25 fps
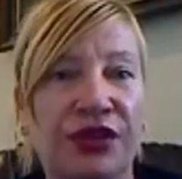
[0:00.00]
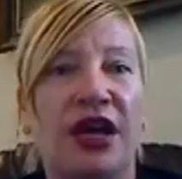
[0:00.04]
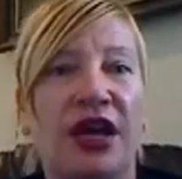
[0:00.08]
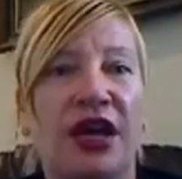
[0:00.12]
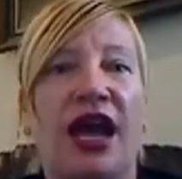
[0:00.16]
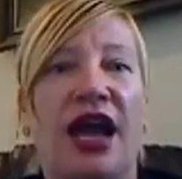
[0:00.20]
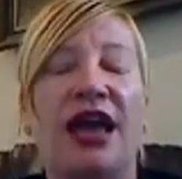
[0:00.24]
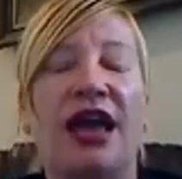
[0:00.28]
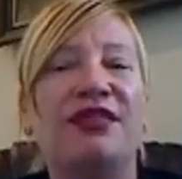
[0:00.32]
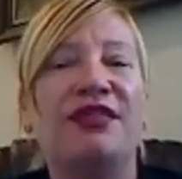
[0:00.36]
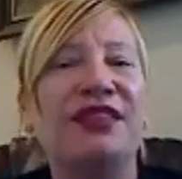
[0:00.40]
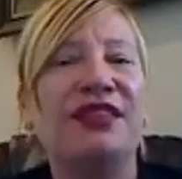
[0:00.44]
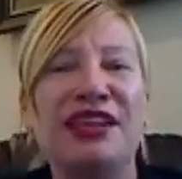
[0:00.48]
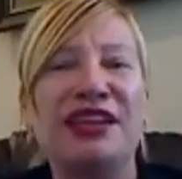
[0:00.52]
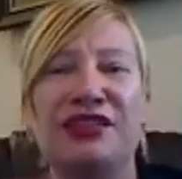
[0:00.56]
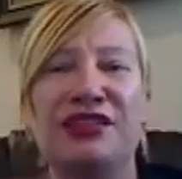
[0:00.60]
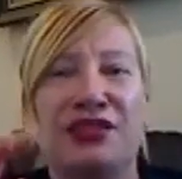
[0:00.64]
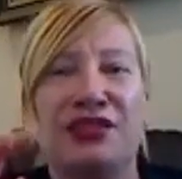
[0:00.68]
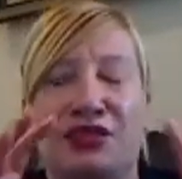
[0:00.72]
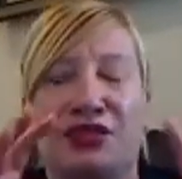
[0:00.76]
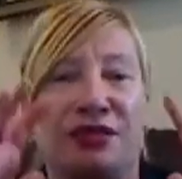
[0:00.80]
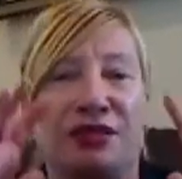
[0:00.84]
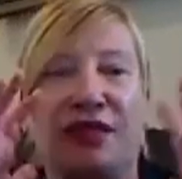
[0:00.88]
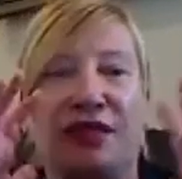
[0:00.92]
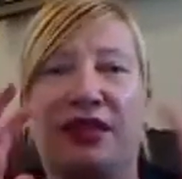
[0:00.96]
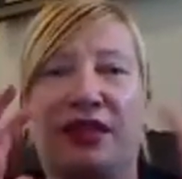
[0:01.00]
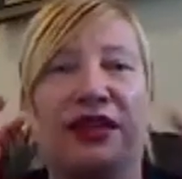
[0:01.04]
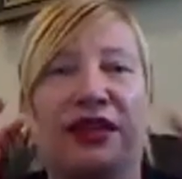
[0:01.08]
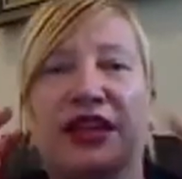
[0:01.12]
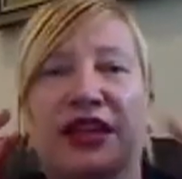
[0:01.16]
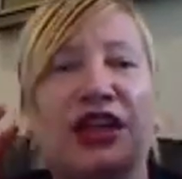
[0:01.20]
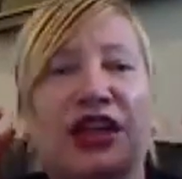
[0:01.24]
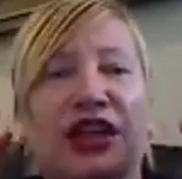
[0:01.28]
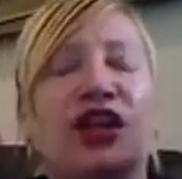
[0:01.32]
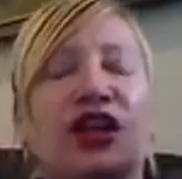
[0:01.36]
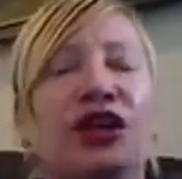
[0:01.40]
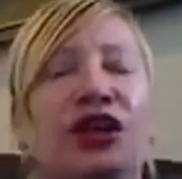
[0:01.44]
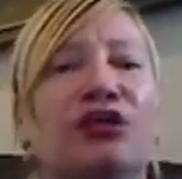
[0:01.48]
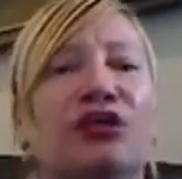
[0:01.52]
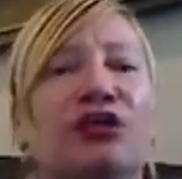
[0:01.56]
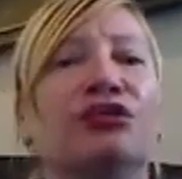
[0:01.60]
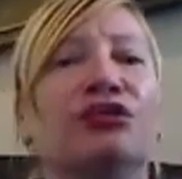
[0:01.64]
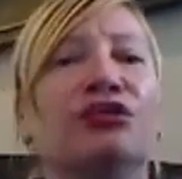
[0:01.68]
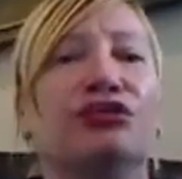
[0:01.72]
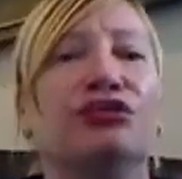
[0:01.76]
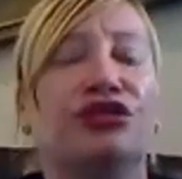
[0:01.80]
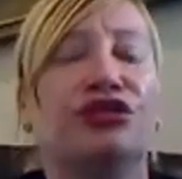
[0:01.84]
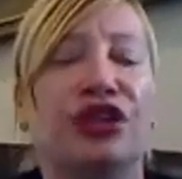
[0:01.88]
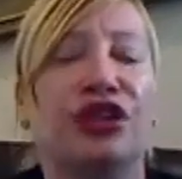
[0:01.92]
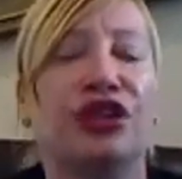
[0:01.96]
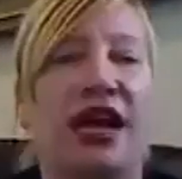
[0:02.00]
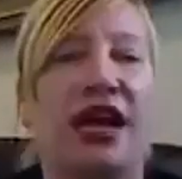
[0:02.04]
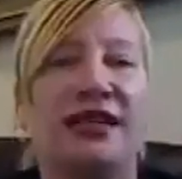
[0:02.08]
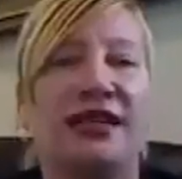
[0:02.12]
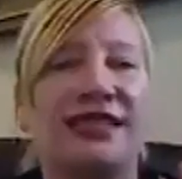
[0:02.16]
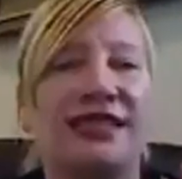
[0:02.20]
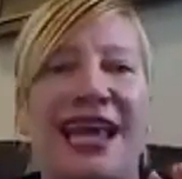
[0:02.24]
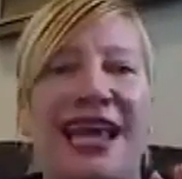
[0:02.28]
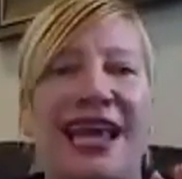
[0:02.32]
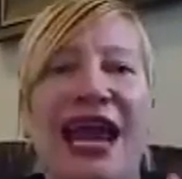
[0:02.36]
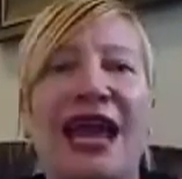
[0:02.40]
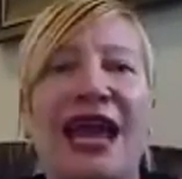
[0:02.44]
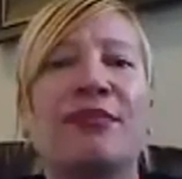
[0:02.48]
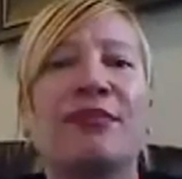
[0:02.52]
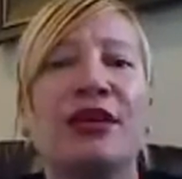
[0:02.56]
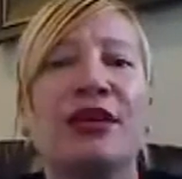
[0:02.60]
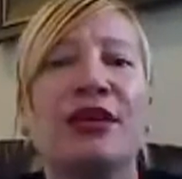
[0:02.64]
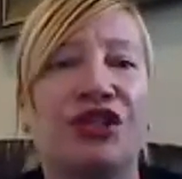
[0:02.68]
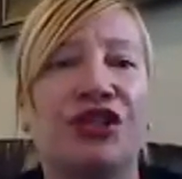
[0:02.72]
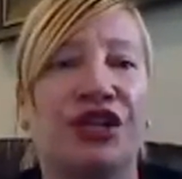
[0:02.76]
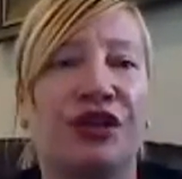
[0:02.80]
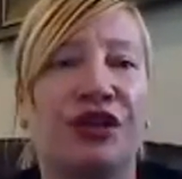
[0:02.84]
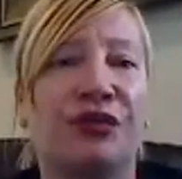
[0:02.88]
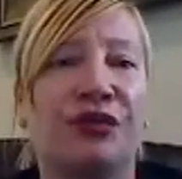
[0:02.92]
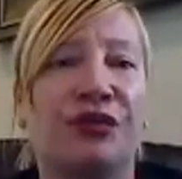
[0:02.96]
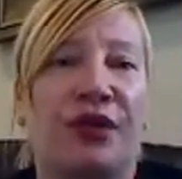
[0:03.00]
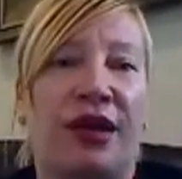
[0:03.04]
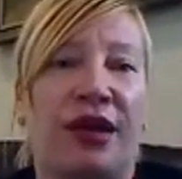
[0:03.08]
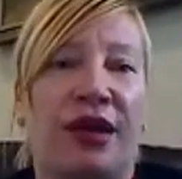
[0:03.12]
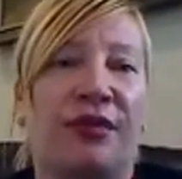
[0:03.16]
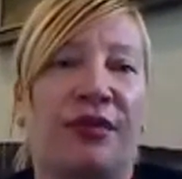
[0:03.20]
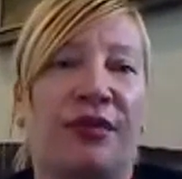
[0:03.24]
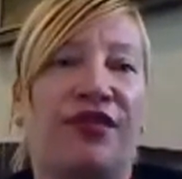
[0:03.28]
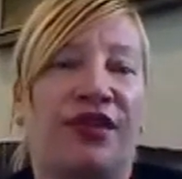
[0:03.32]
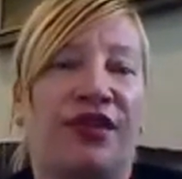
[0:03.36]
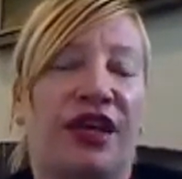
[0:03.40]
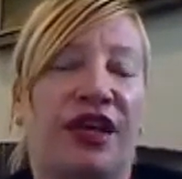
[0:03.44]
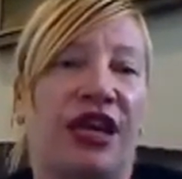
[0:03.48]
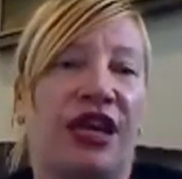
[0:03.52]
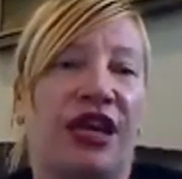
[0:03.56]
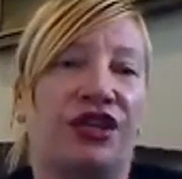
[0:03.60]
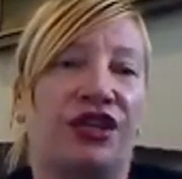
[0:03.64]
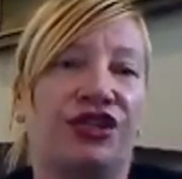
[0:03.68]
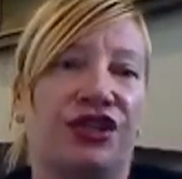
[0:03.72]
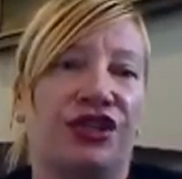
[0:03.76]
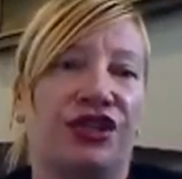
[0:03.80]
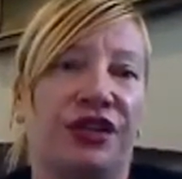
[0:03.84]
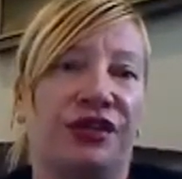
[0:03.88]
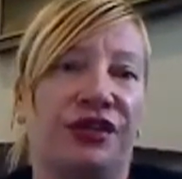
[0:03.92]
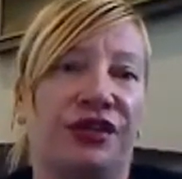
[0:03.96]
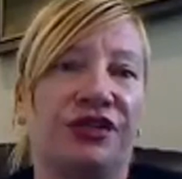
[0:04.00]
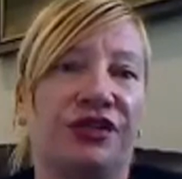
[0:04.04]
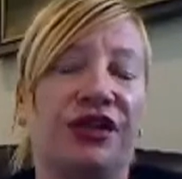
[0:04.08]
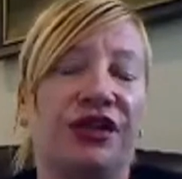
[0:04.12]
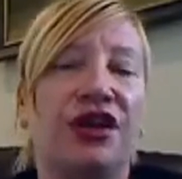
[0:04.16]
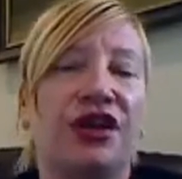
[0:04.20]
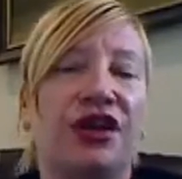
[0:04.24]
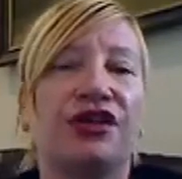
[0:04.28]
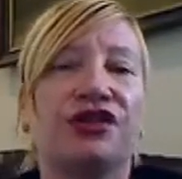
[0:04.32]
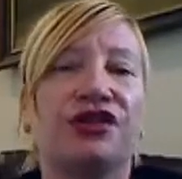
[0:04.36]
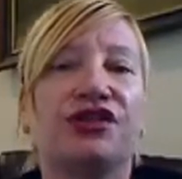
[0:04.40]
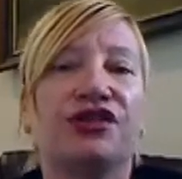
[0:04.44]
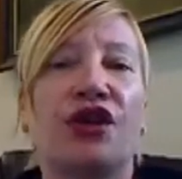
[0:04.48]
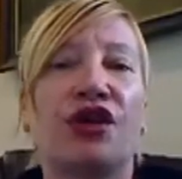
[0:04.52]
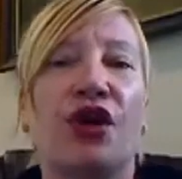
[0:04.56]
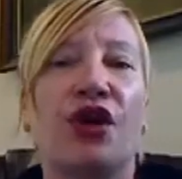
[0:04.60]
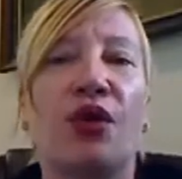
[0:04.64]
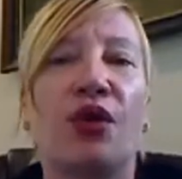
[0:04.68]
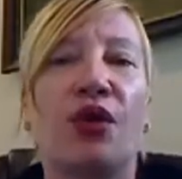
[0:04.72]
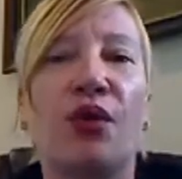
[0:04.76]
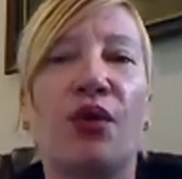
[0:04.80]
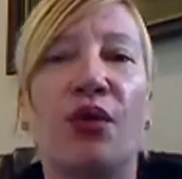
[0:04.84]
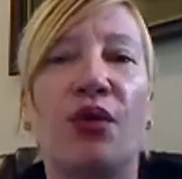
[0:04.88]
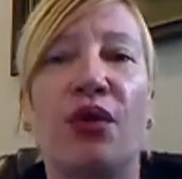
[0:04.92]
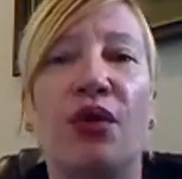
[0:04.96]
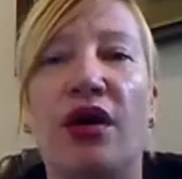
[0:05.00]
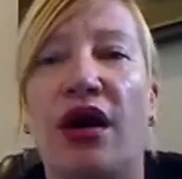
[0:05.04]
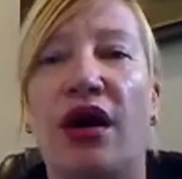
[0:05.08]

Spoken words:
And these are huge and damaging ramifications. So